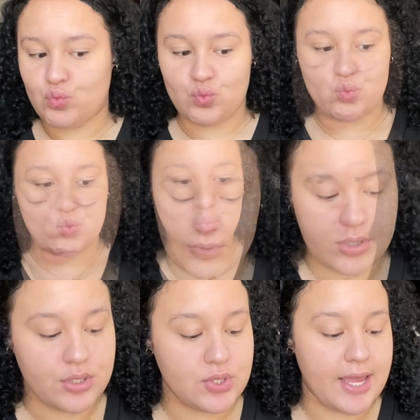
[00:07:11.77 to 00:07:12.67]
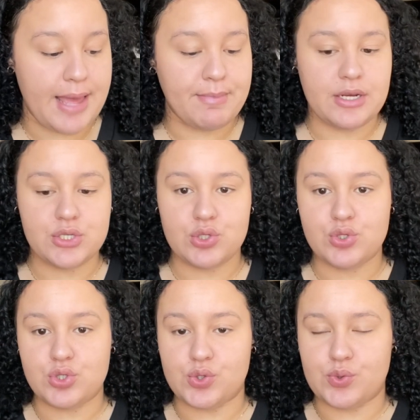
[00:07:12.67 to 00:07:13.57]
Don't know. So I am going to still
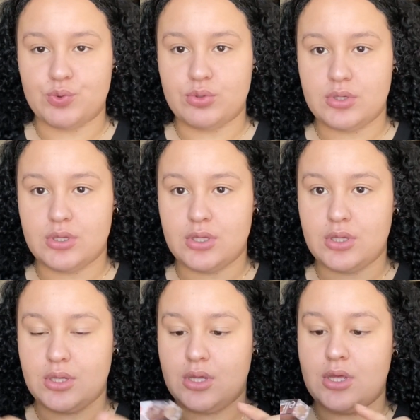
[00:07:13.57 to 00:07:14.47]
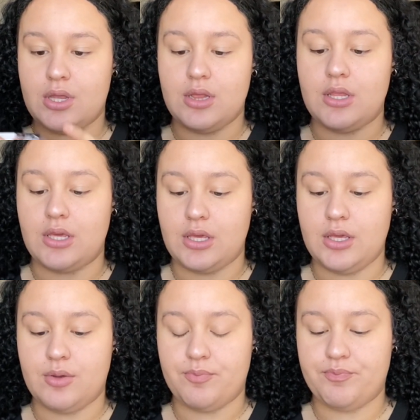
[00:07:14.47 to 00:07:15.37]
do the
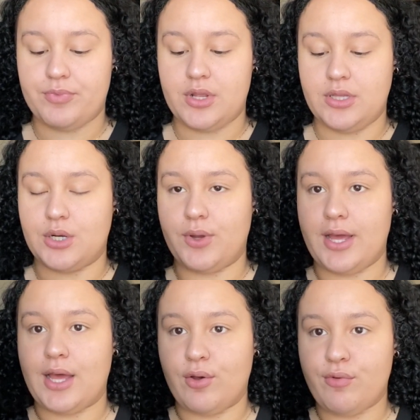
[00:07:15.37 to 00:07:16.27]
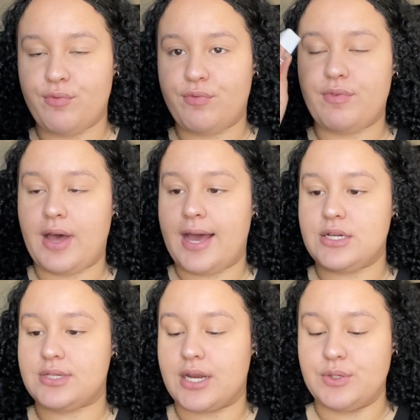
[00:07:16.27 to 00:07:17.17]
little e.l.f.
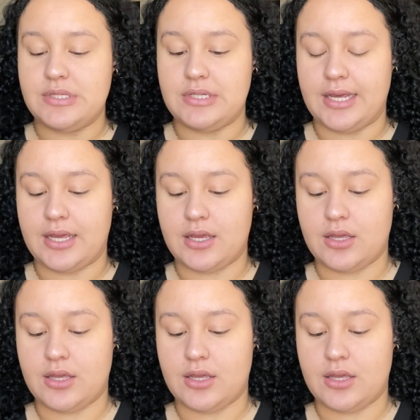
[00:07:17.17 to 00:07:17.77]
eyeshadow stick.